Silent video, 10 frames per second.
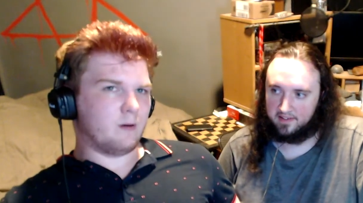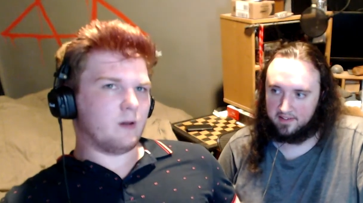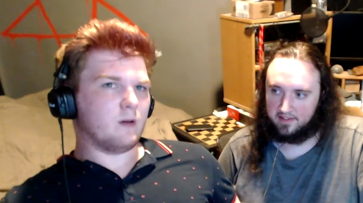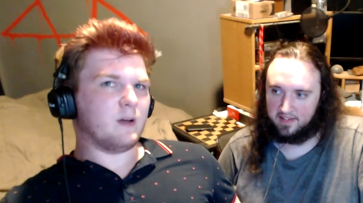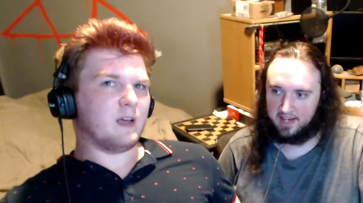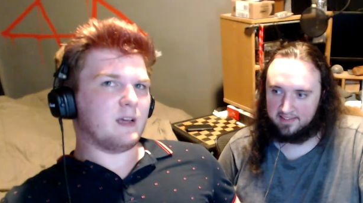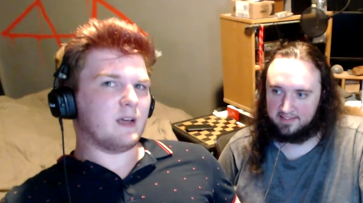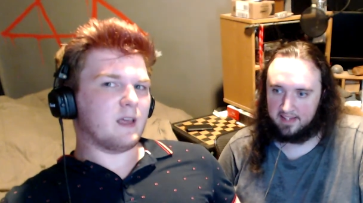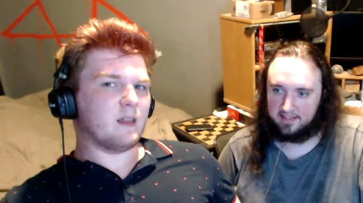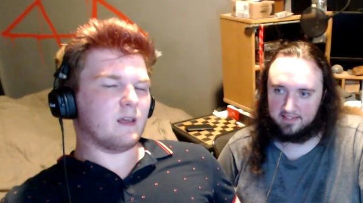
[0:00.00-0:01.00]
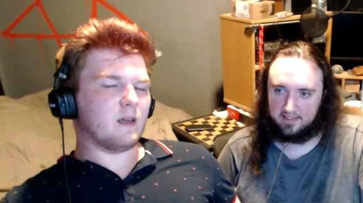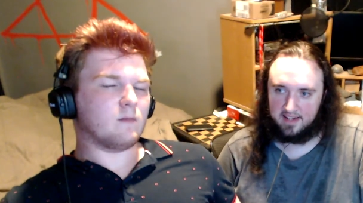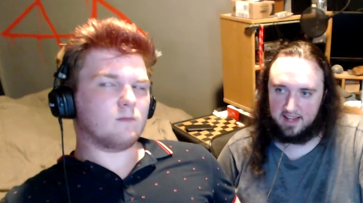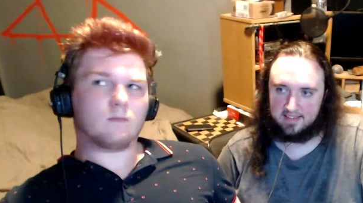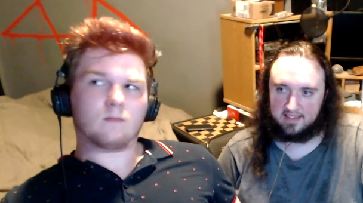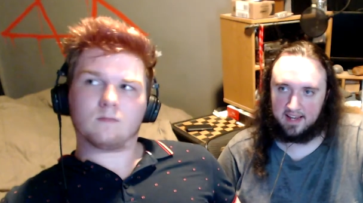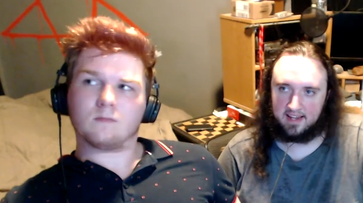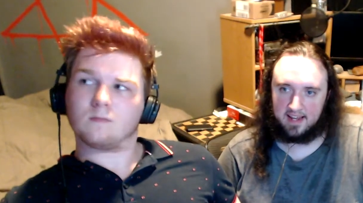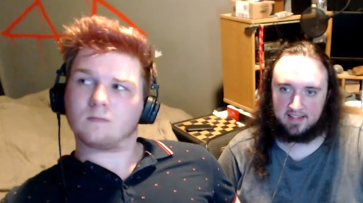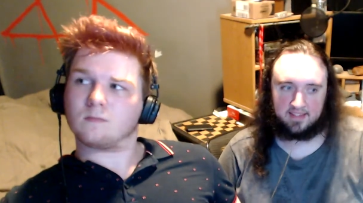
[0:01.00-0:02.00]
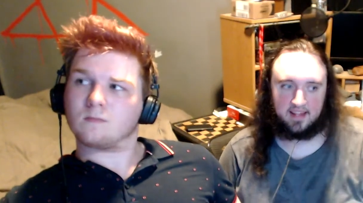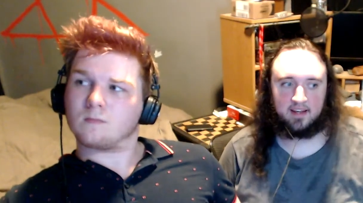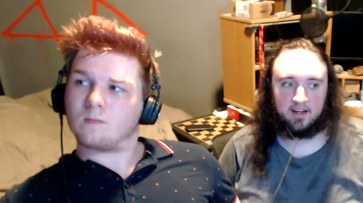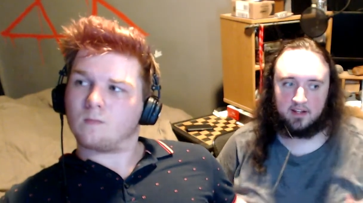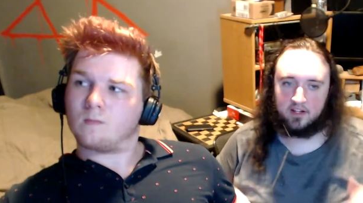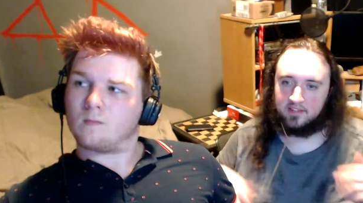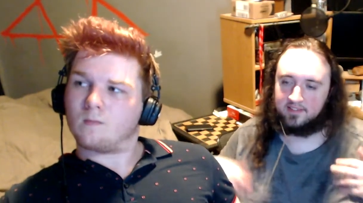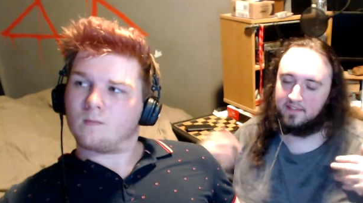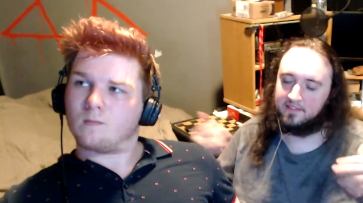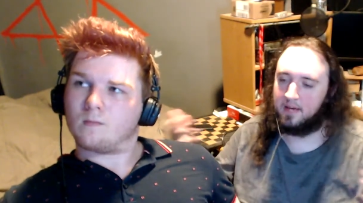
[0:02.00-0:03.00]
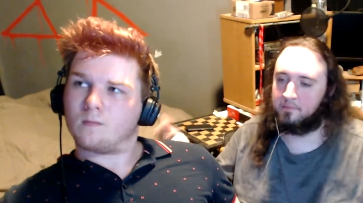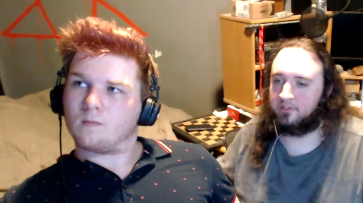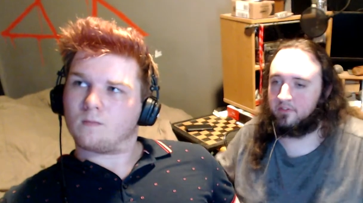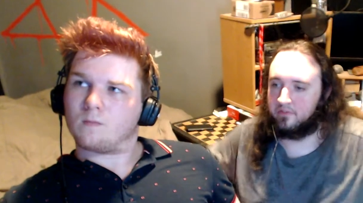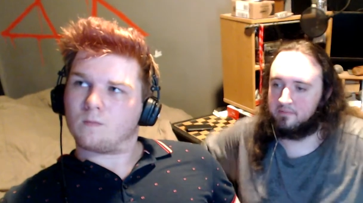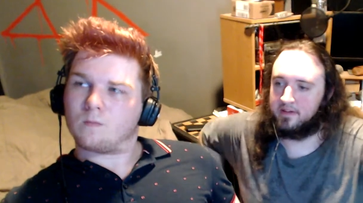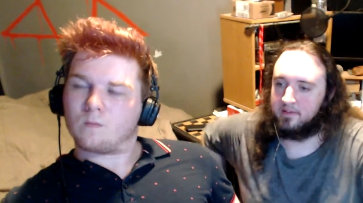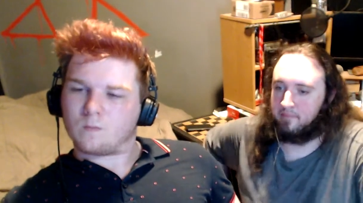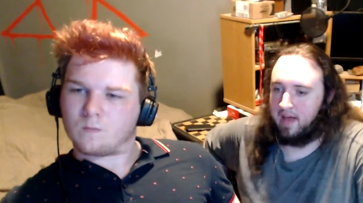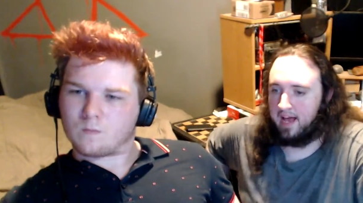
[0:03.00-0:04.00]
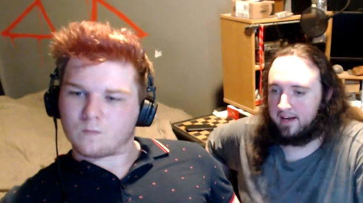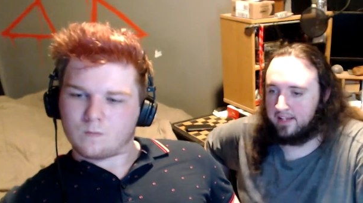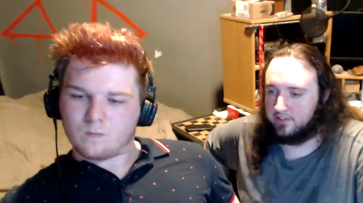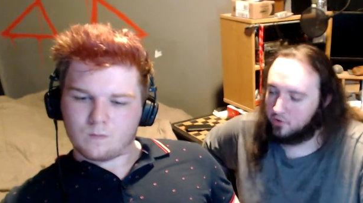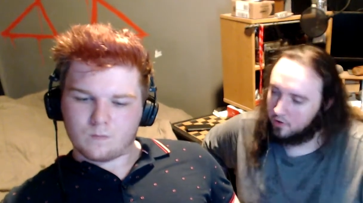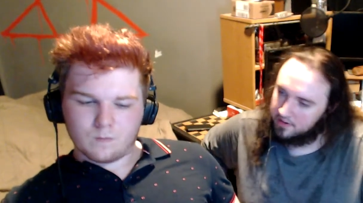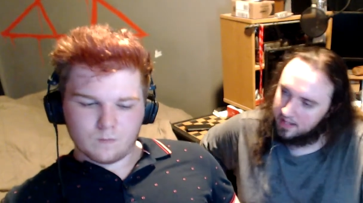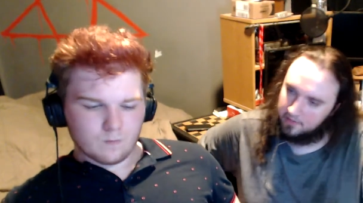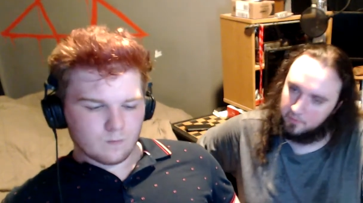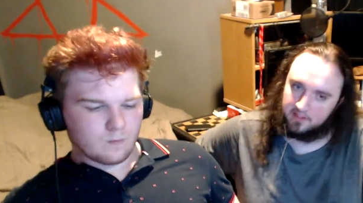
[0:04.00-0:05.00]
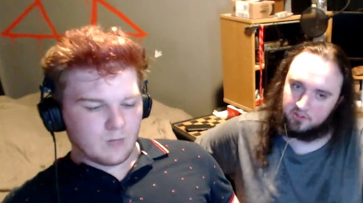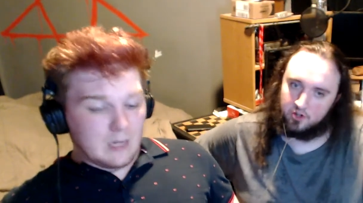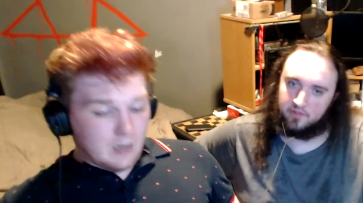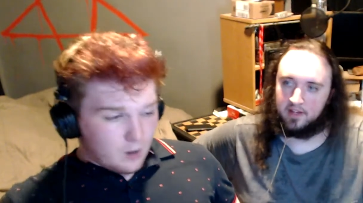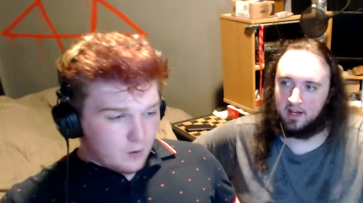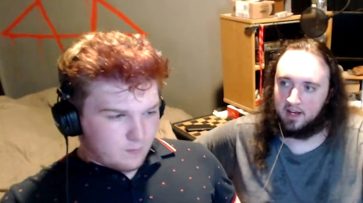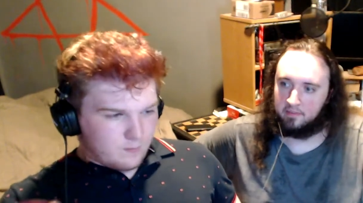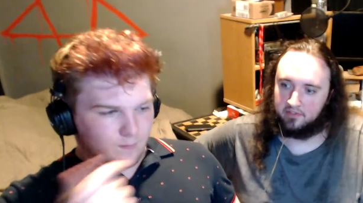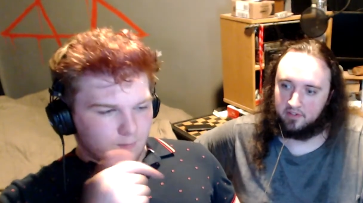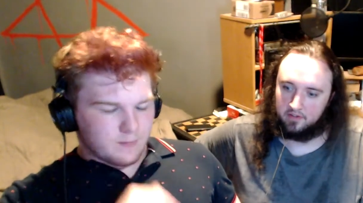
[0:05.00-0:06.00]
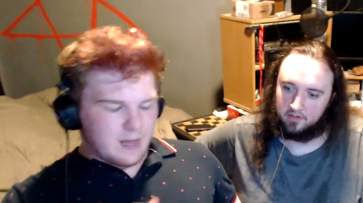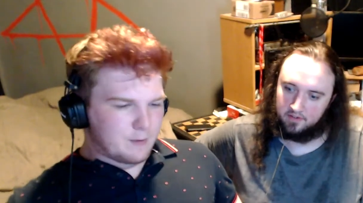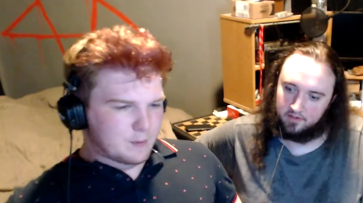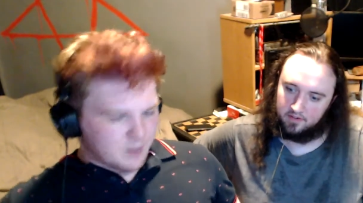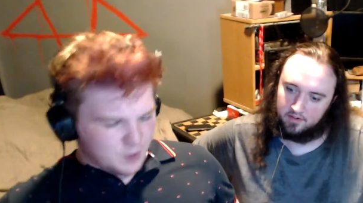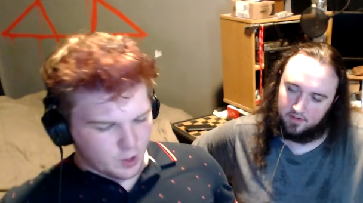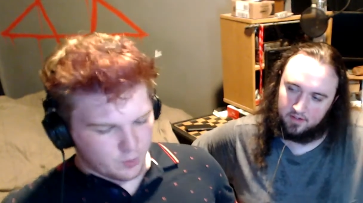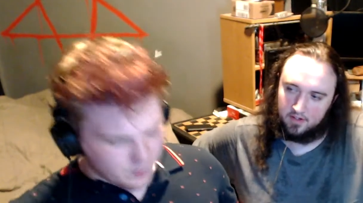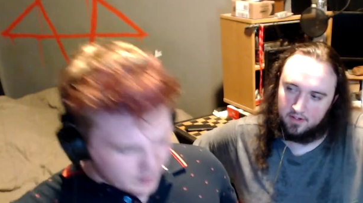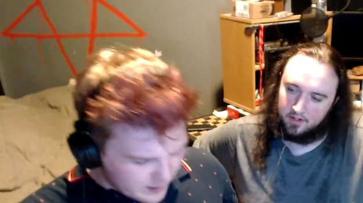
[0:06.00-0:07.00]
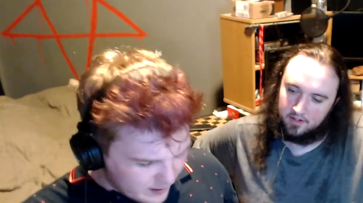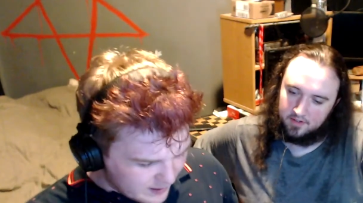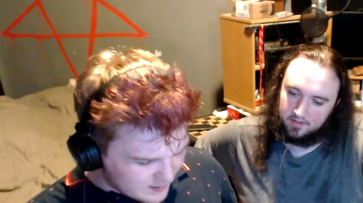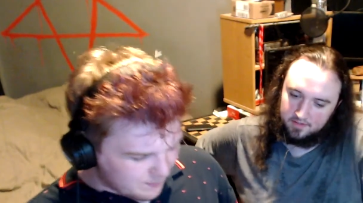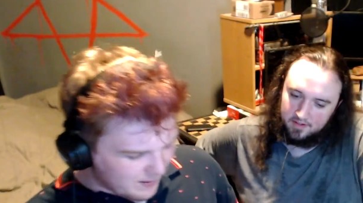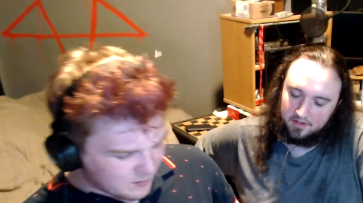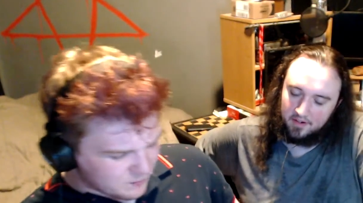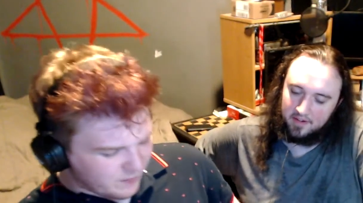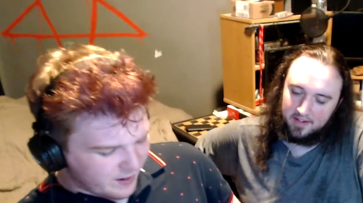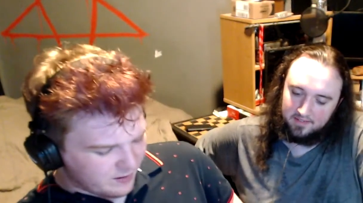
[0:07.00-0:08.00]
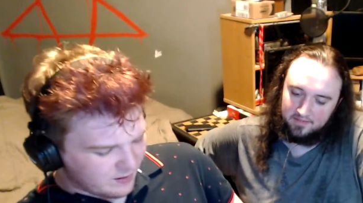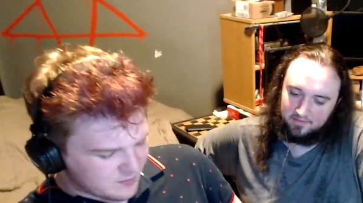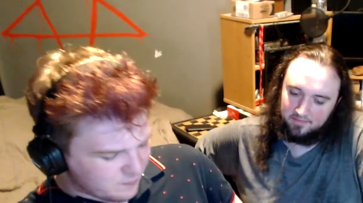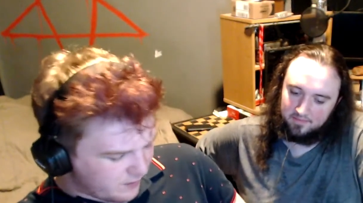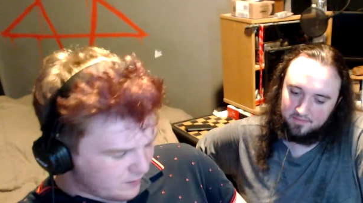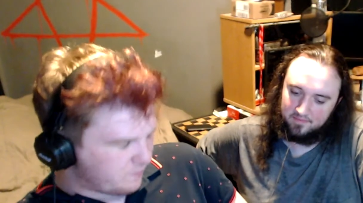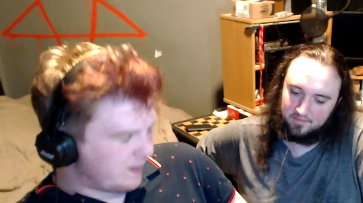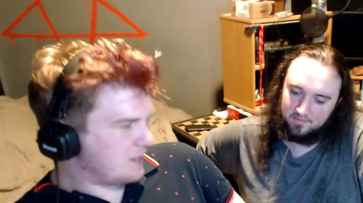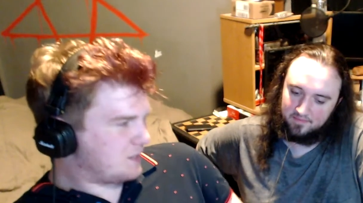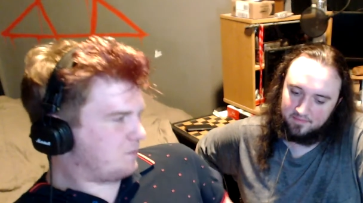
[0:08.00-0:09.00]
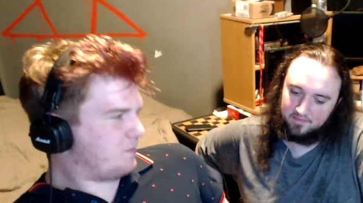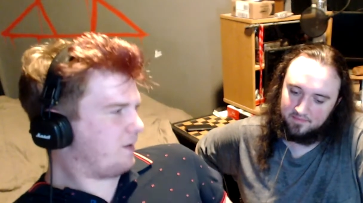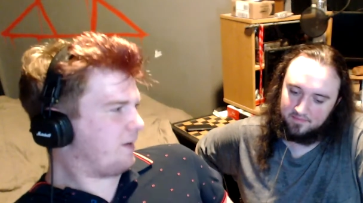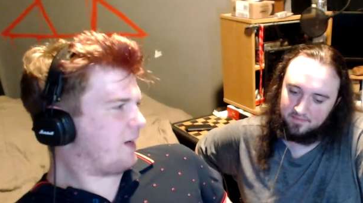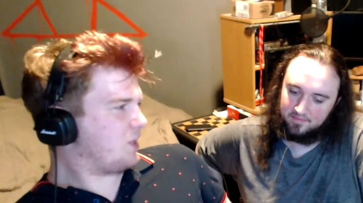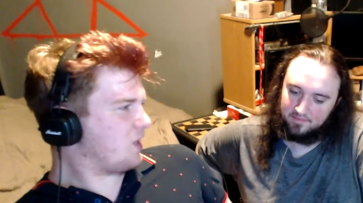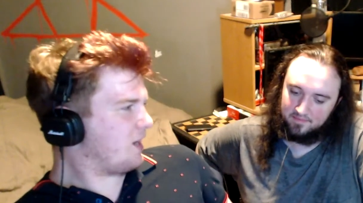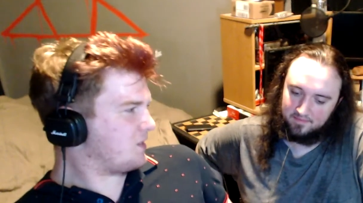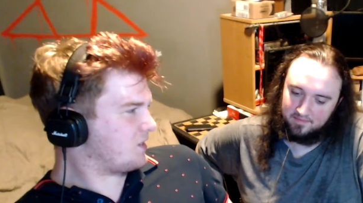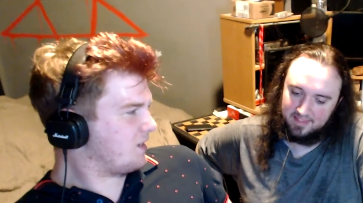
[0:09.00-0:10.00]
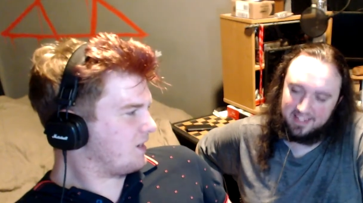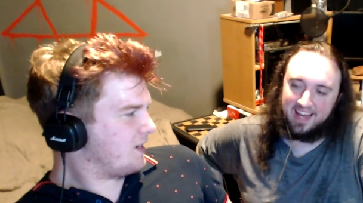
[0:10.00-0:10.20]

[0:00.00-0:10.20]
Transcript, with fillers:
Speaker 1: No, yeah, I, it's I it, it's like it's like saves the episode from being bad. It's sort of like with the trivia oh, episode.
Speaker 2: That was my joke. Uh, it's about oh, as final as the Final Fantasy franchise. Yes.